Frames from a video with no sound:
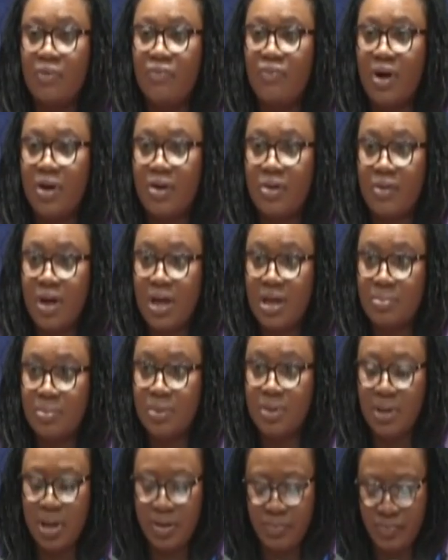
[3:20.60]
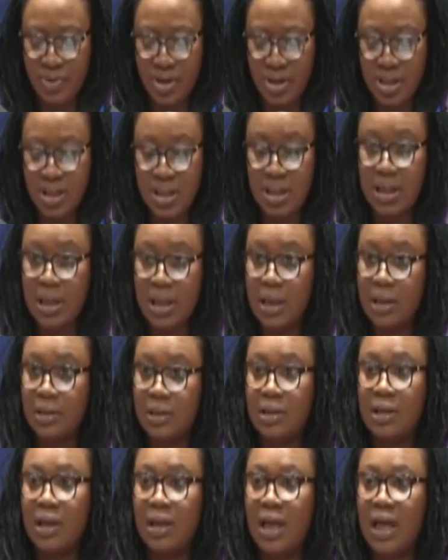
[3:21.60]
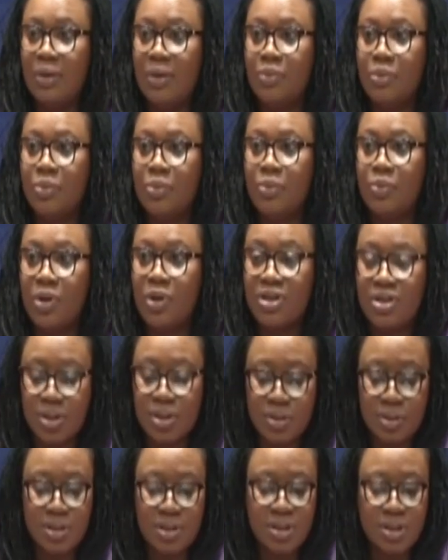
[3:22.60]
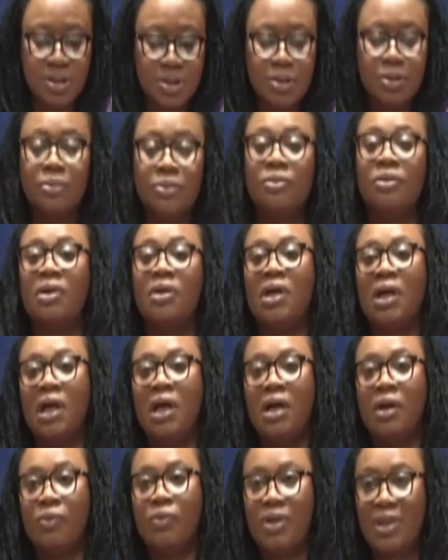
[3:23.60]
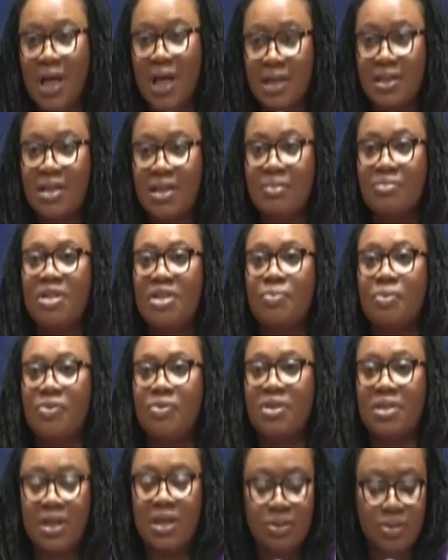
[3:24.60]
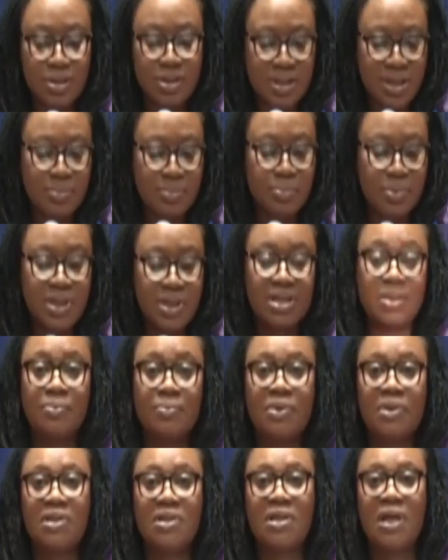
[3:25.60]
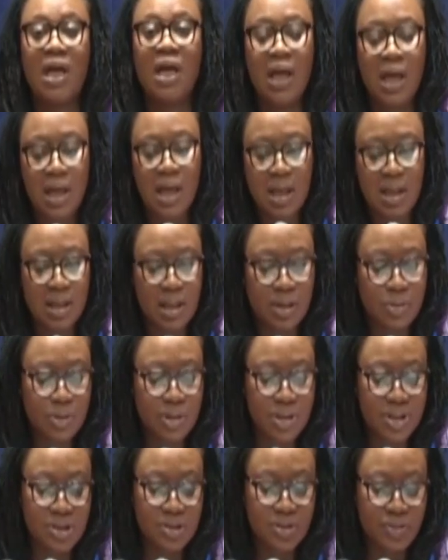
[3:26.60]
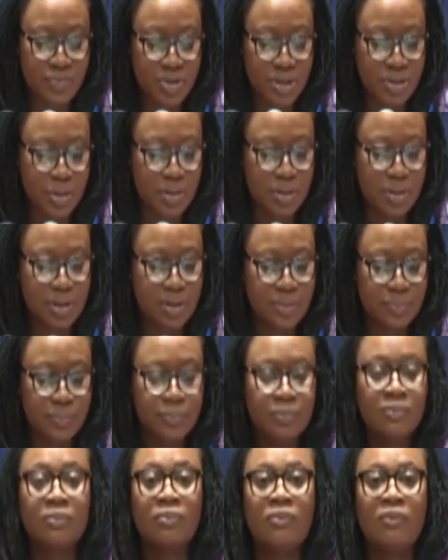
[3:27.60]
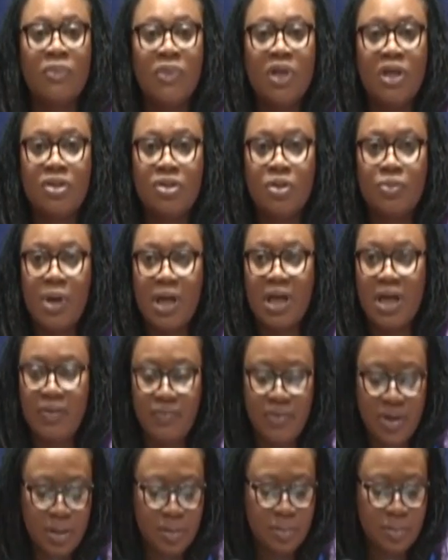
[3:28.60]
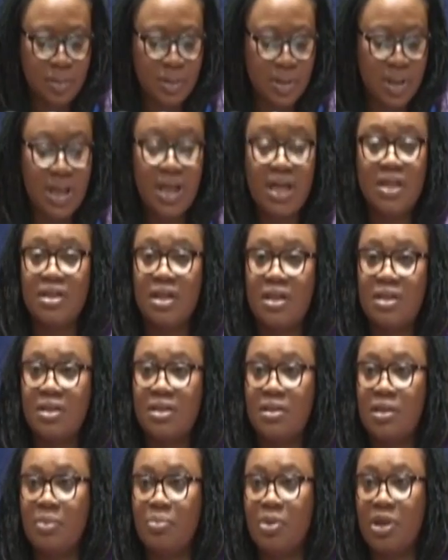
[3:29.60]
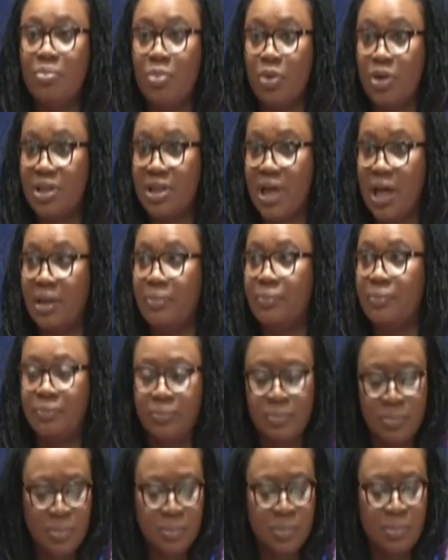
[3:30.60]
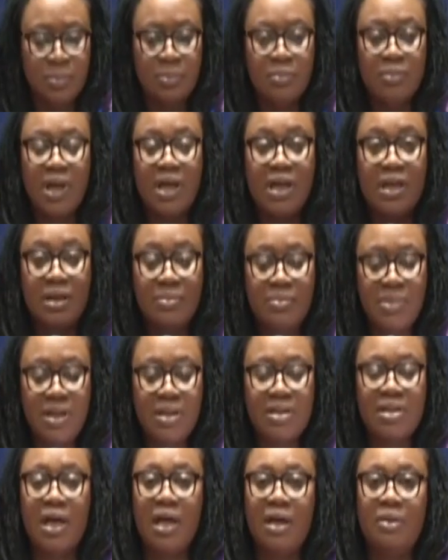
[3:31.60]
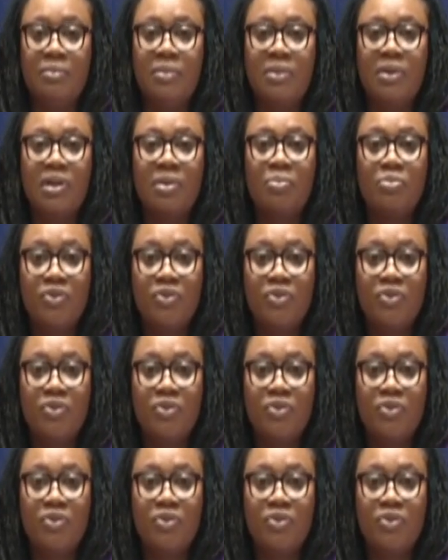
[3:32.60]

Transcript: very credible and very legal. And we will want to continue with that same spirit and those same principles in the collation of results. So we're giving the agents a bit more time, but in the meantime, the